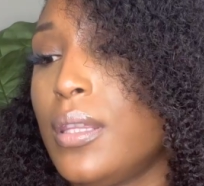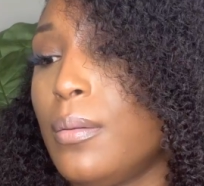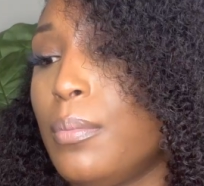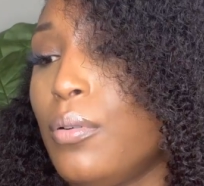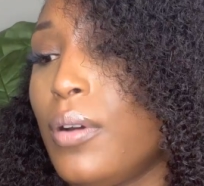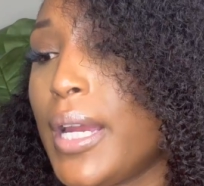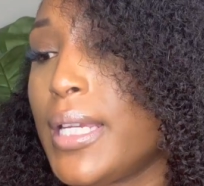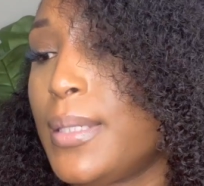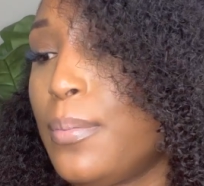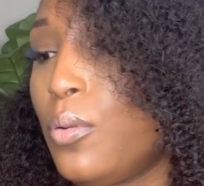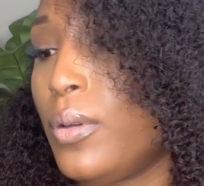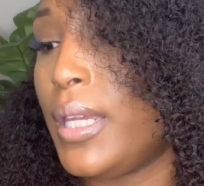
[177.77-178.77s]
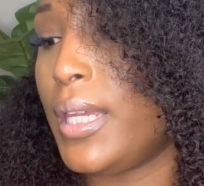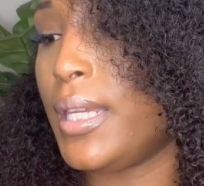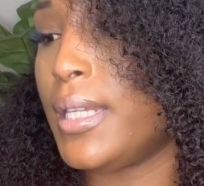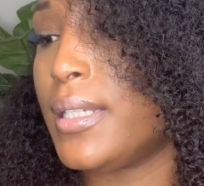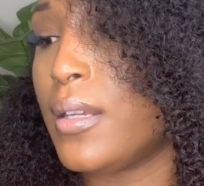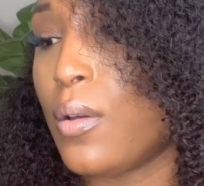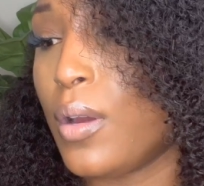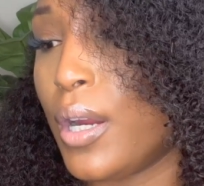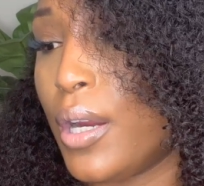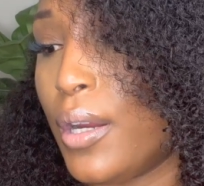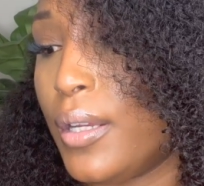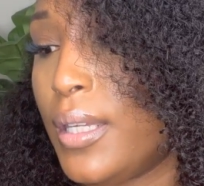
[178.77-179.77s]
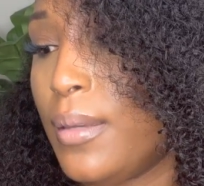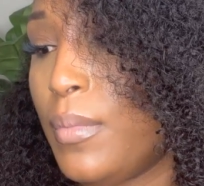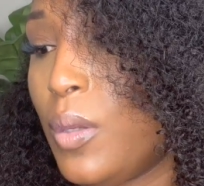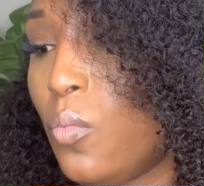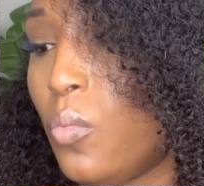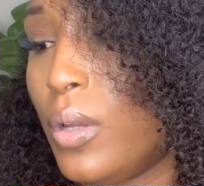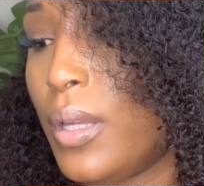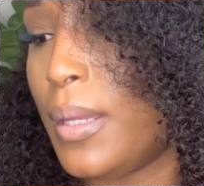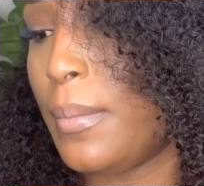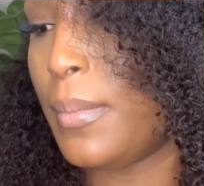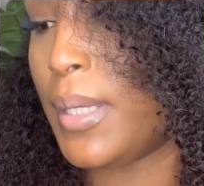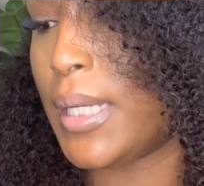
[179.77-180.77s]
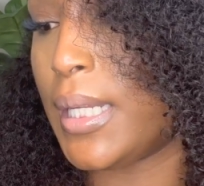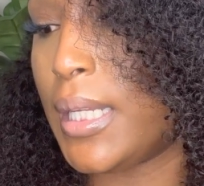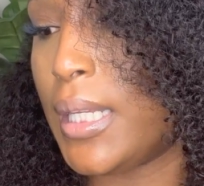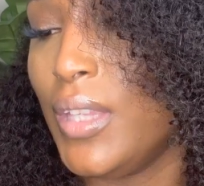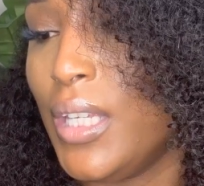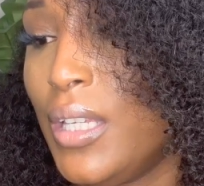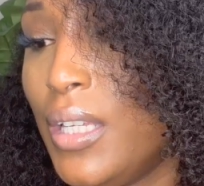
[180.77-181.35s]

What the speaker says: the price point is on her. Give me 1 minute.